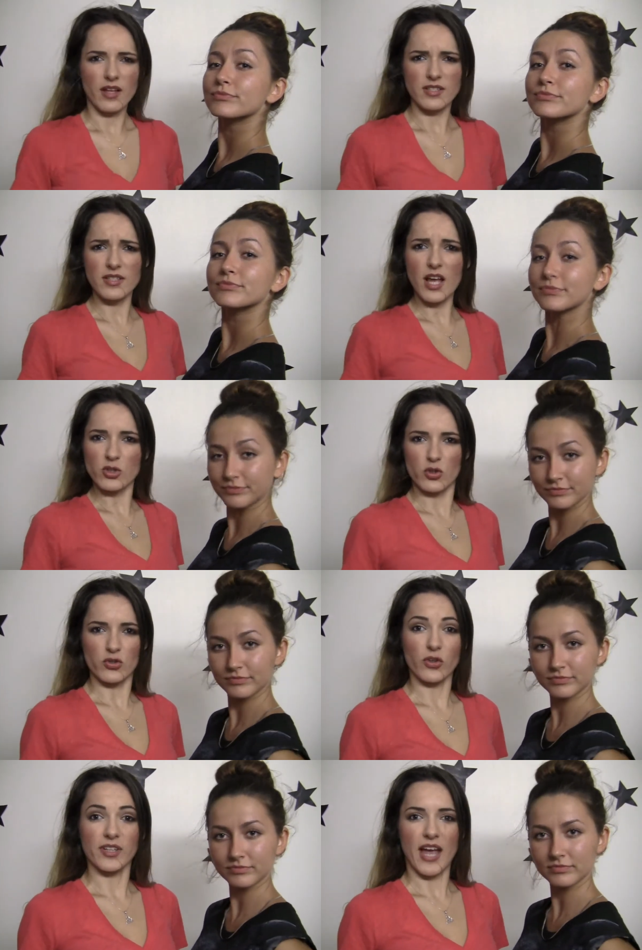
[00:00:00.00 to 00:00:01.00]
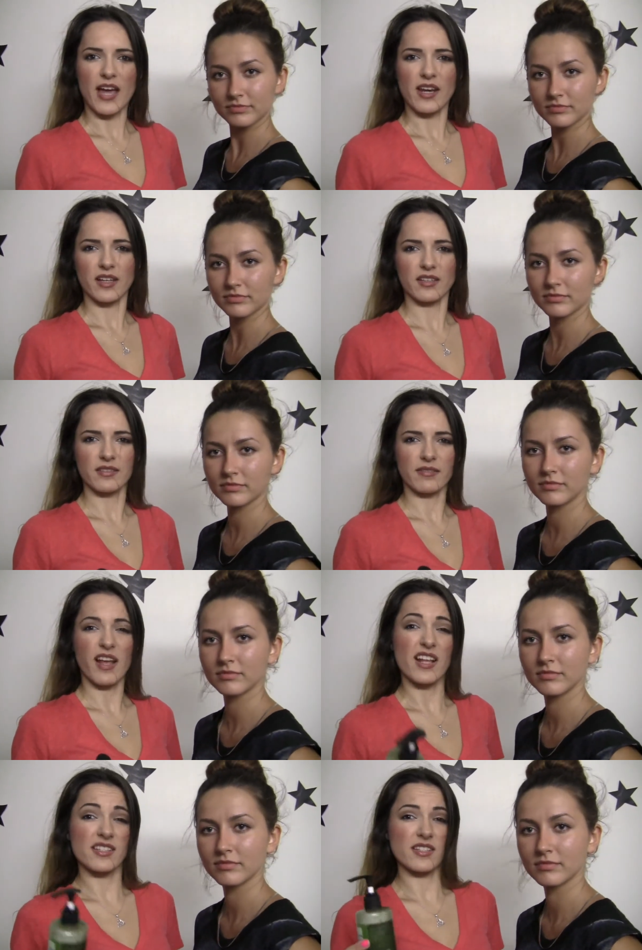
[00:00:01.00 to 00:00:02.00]
Speaker 1: It's not just organic.
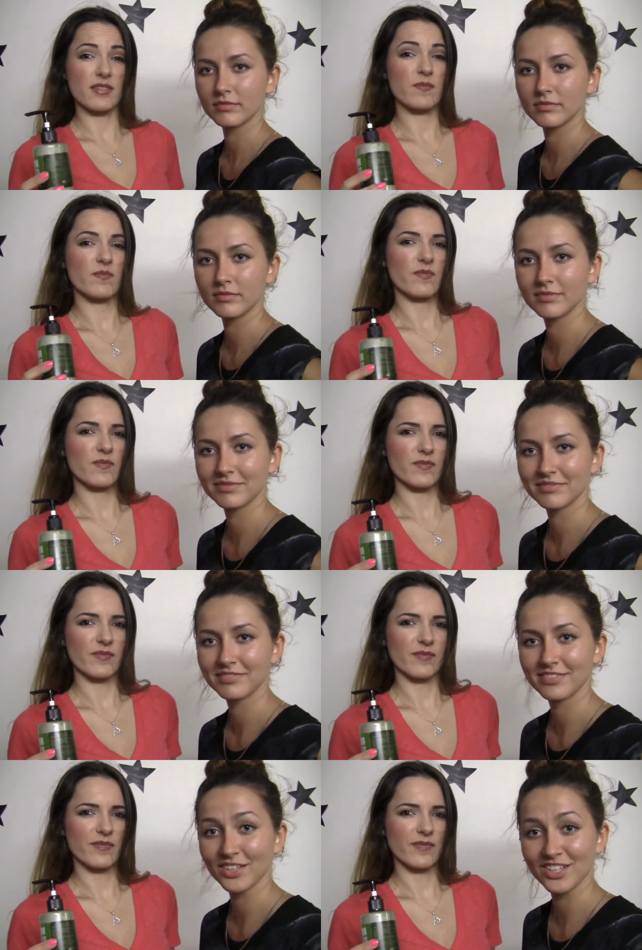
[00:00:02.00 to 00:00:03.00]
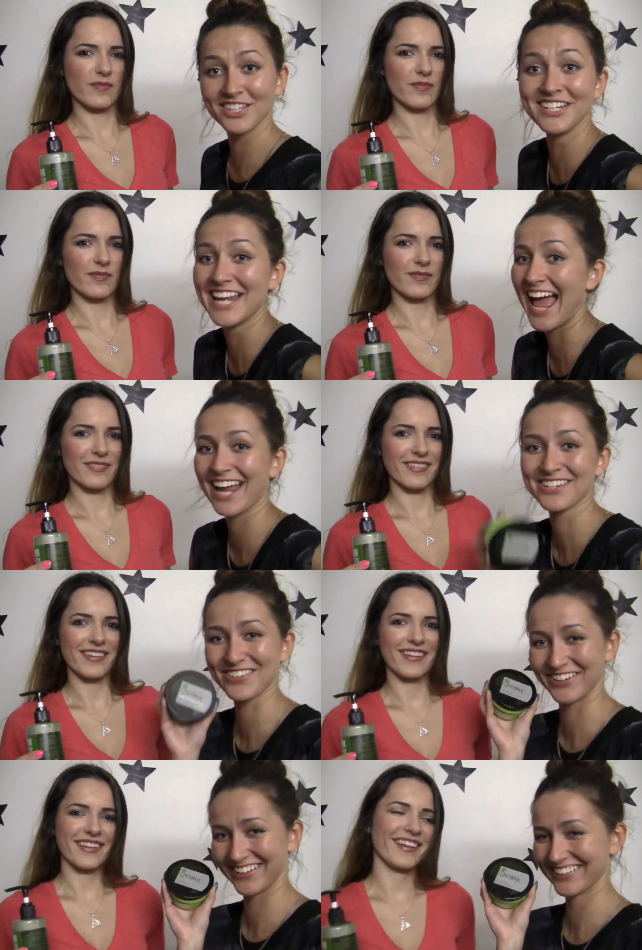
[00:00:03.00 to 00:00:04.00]
It's
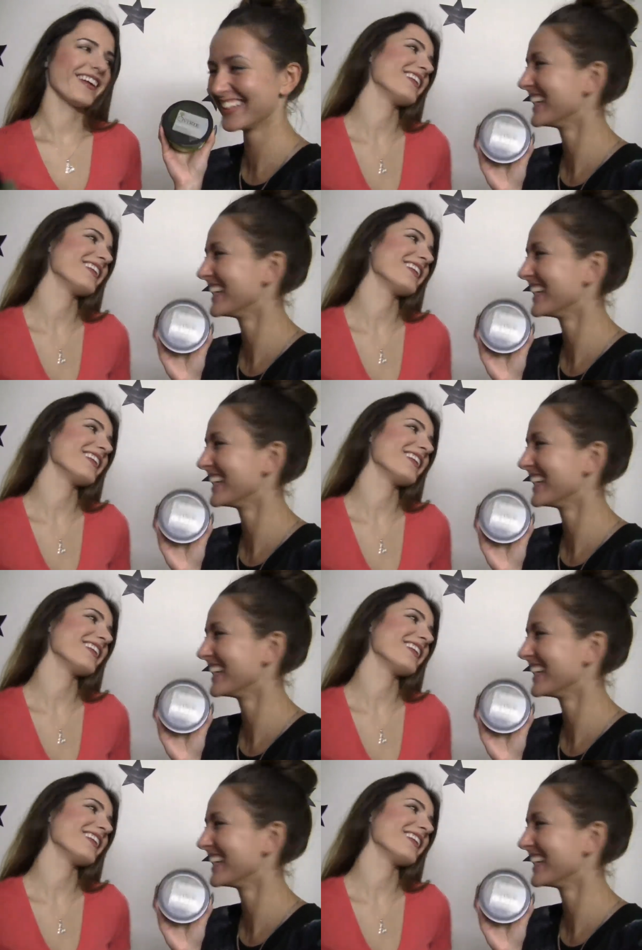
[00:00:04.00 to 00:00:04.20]
natural.